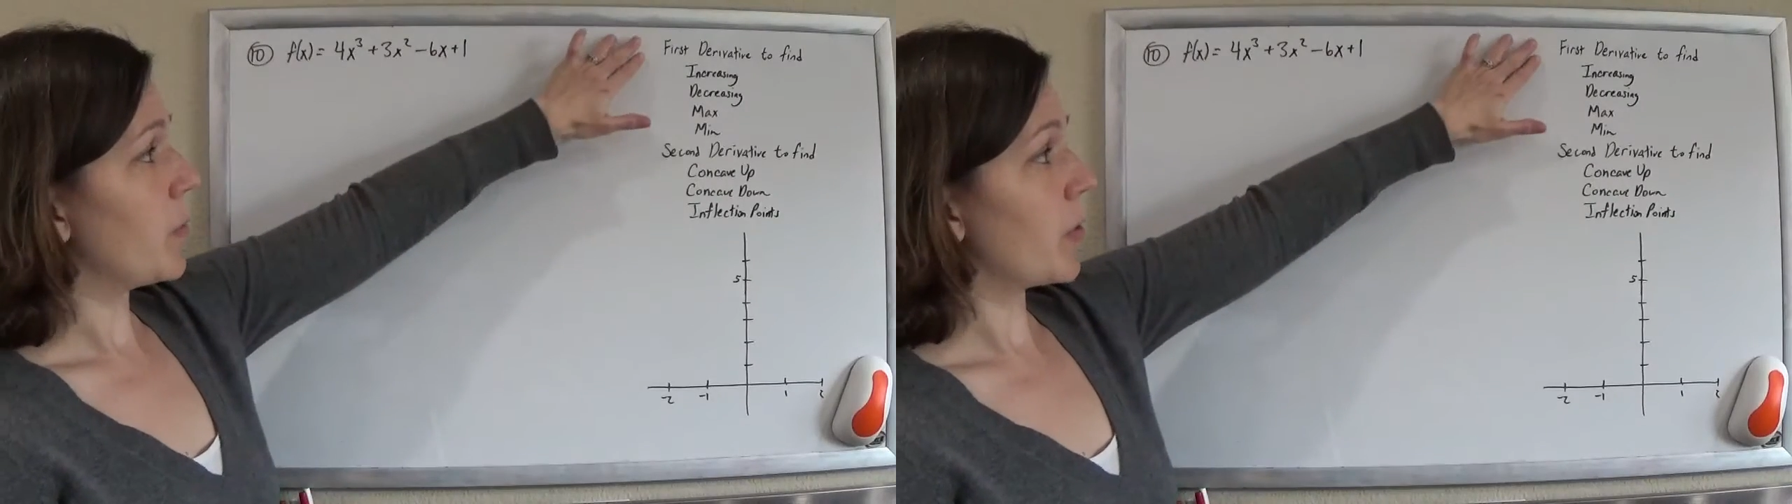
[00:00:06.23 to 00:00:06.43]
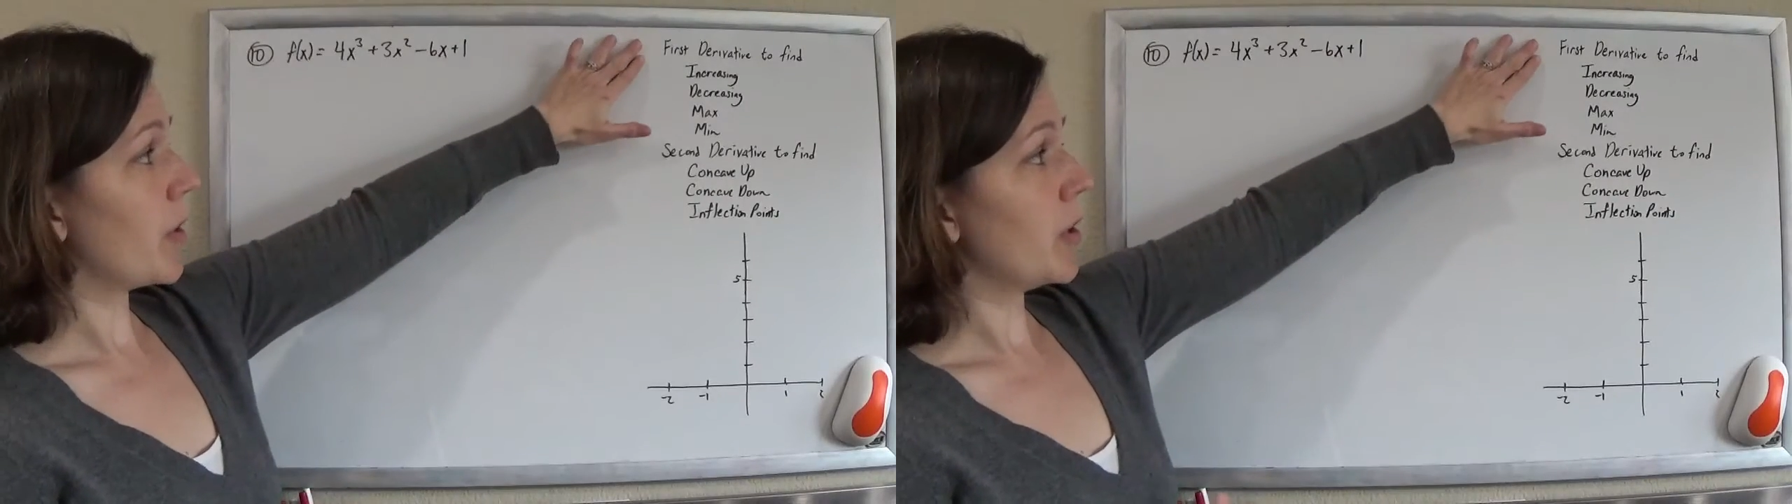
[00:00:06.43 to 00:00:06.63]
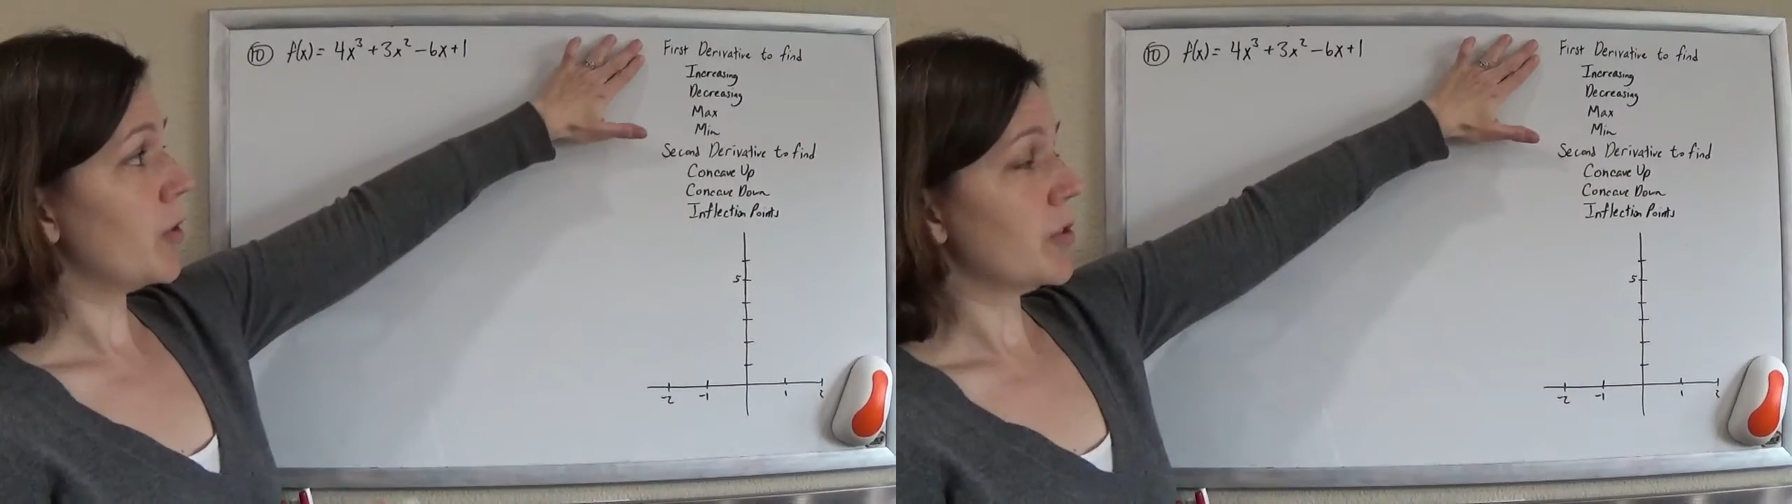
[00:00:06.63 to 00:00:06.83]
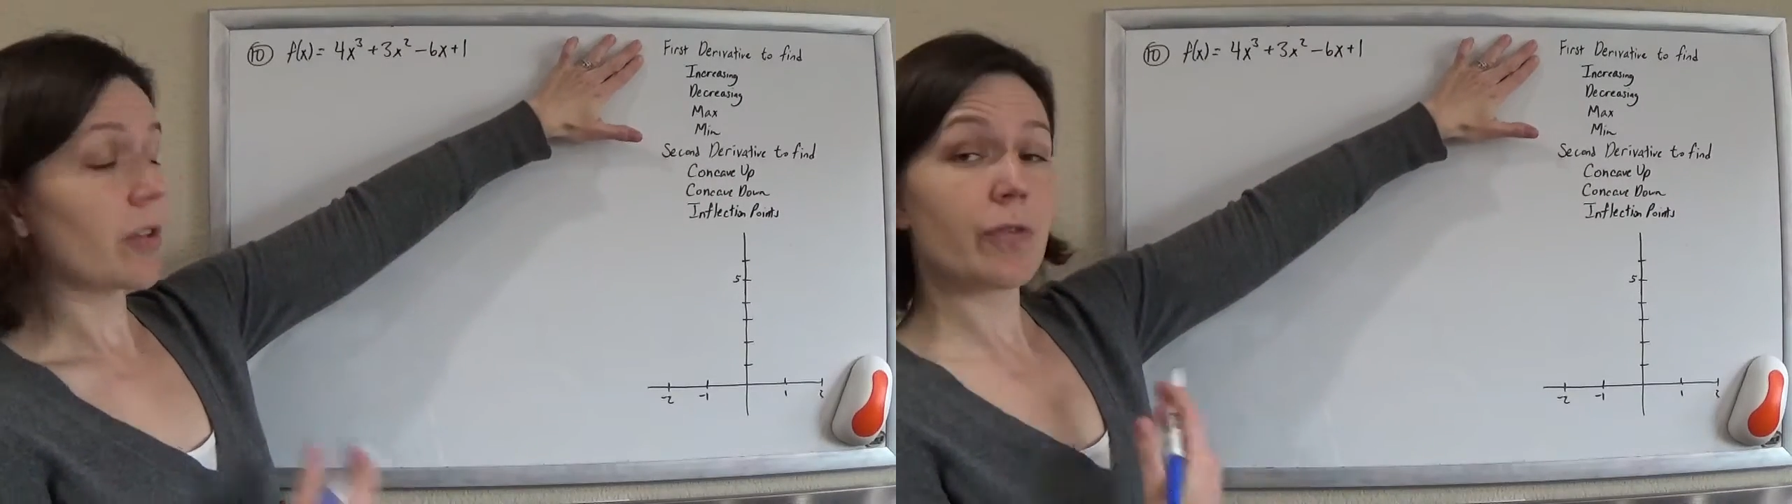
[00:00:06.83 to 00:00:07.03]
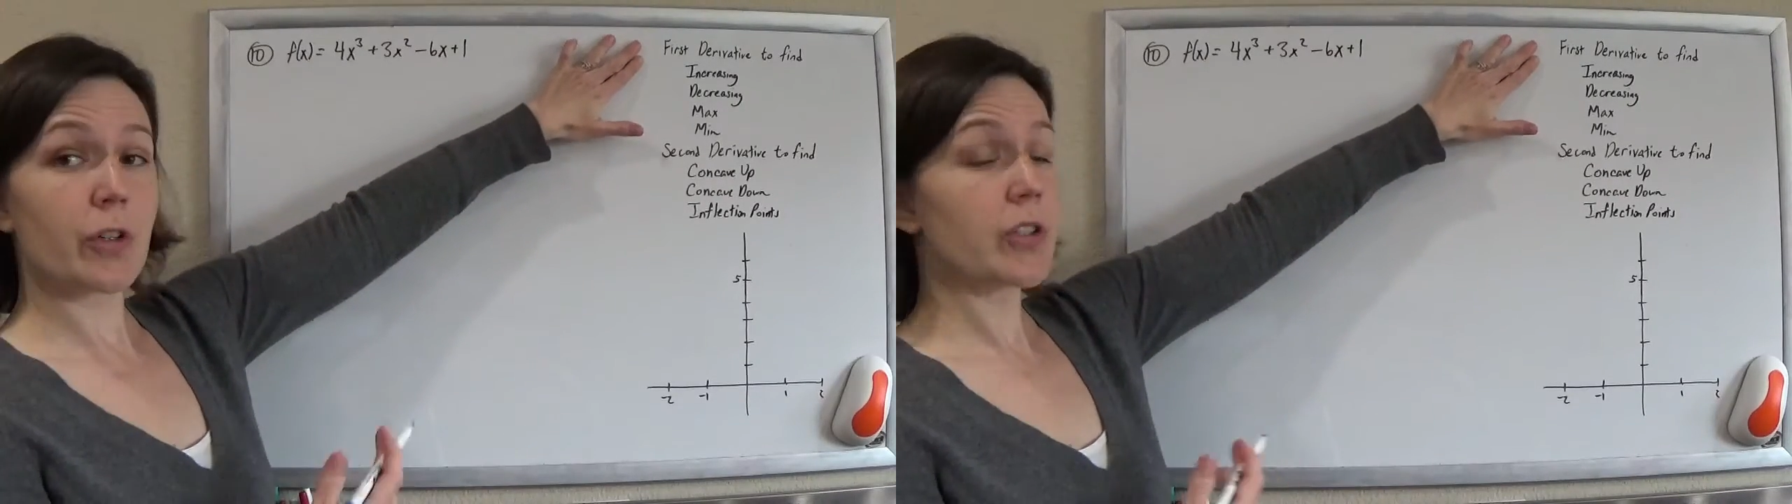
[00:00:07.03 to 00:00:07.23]
We're going to use
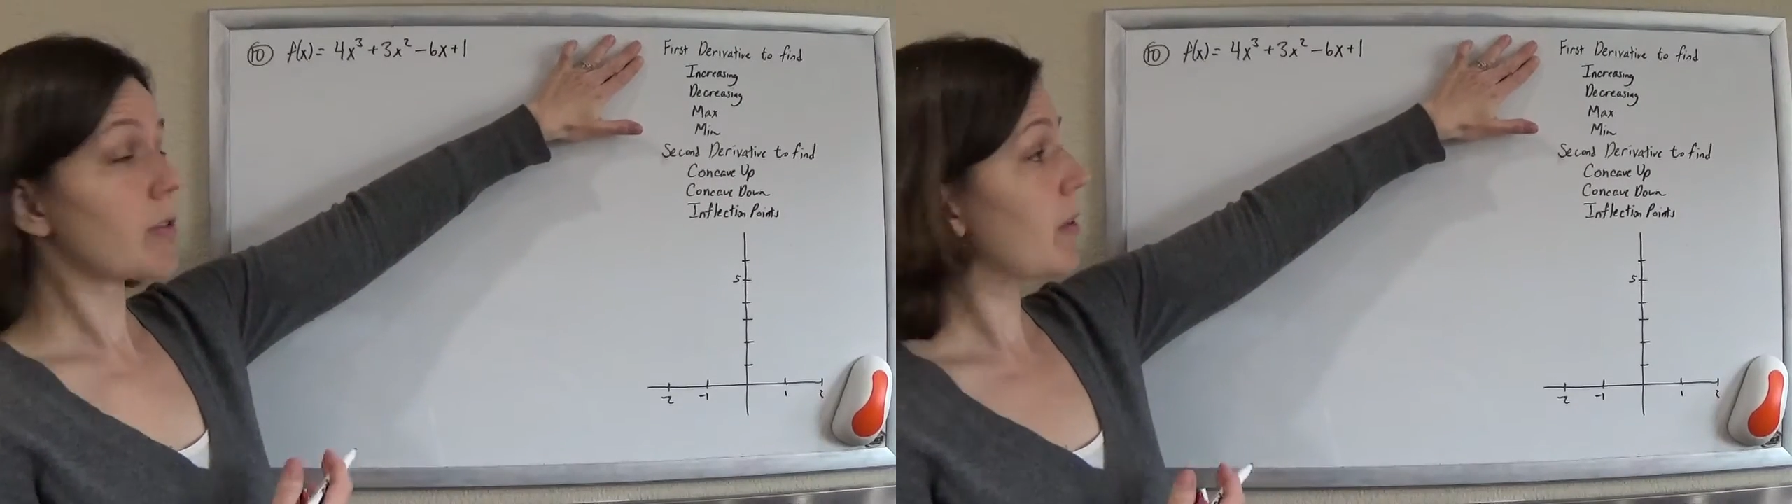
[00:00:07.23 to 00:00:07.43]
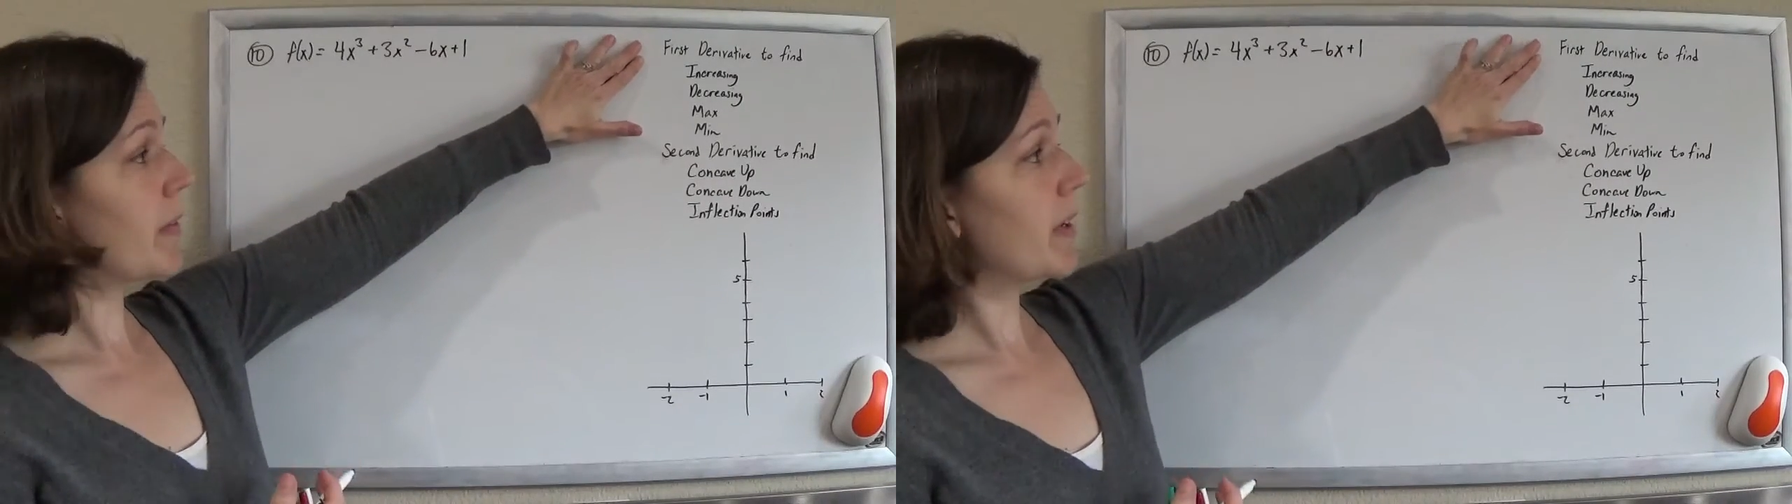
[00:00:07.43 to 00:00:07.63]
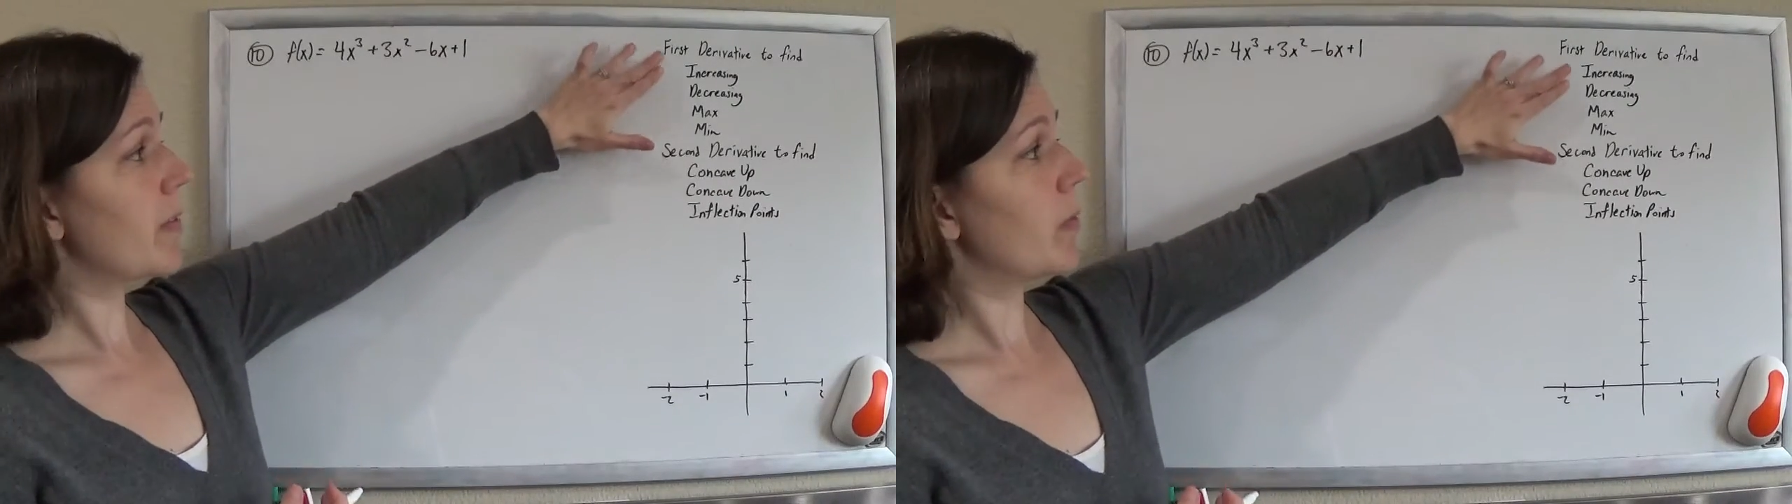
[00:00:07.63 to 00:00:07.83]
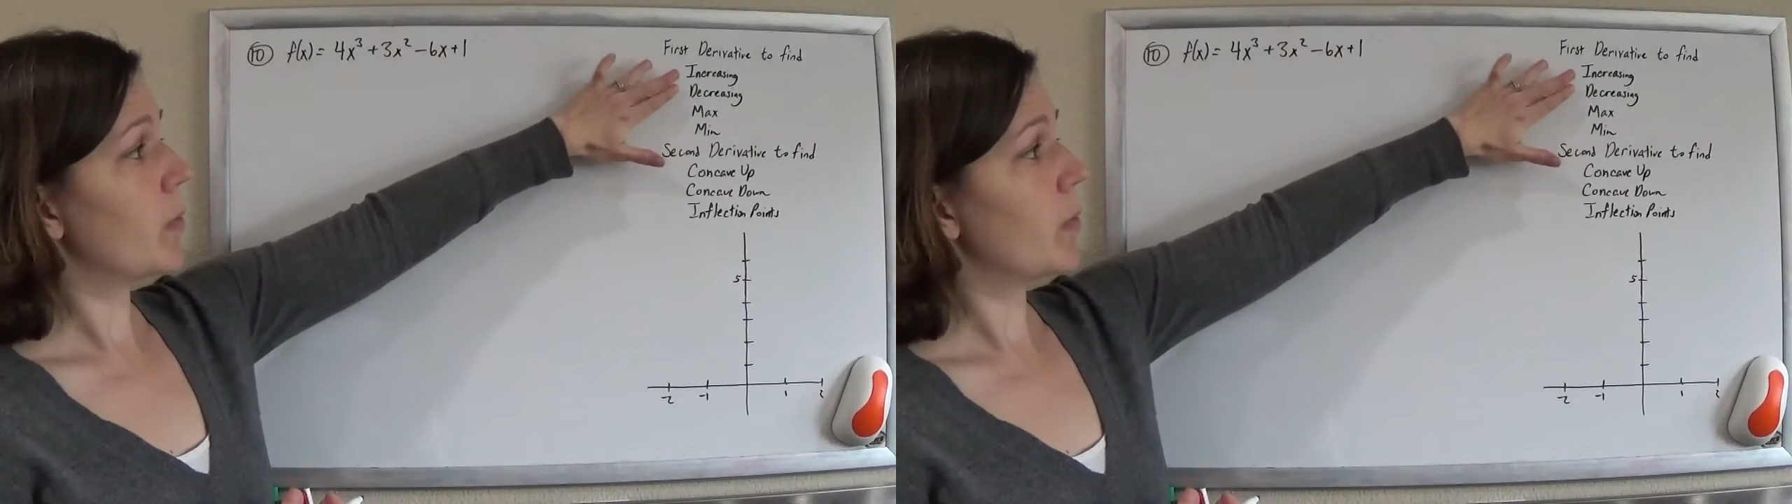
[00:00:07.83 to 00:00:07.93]
our first derivative,